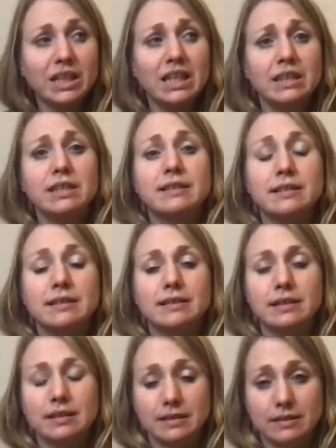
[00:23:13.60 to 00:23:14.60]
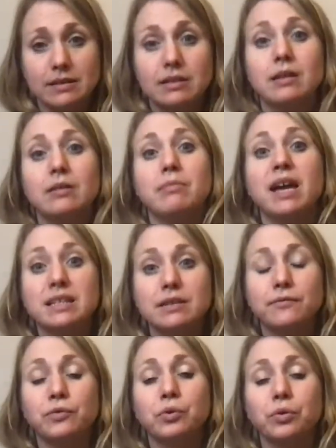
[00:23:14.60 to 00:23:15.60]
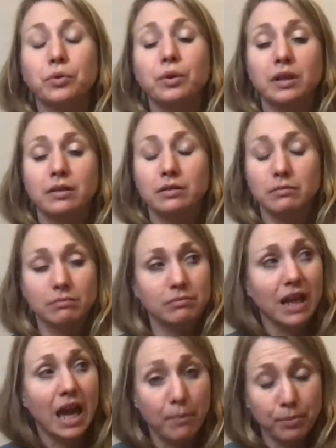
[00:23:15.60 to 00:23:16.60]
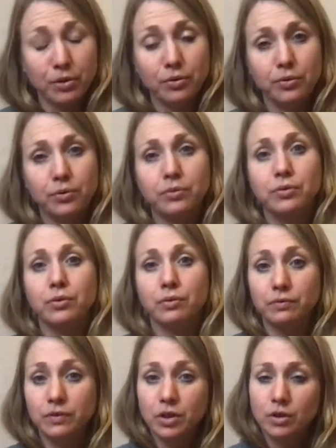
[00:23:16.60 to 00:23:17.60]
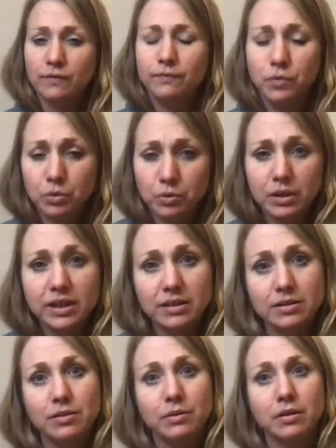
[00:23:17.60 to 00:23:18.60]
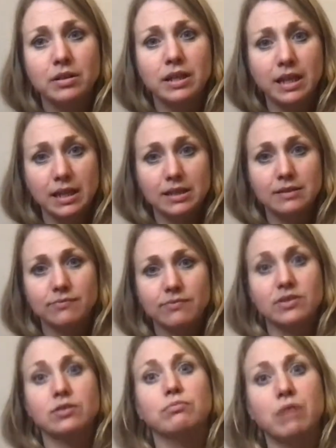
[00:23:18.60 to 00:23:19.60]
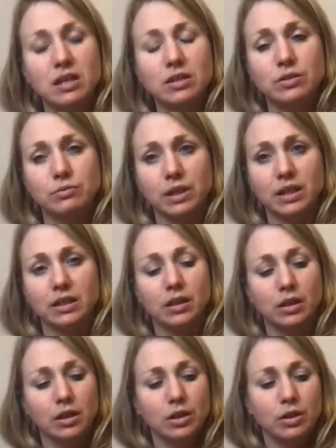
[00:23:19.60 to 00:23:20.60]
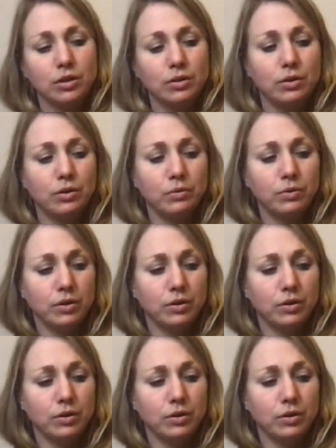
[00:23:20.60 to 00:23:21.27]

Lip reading: This is this metaphor in Capricorn of falling to our knees, surrendering. You know,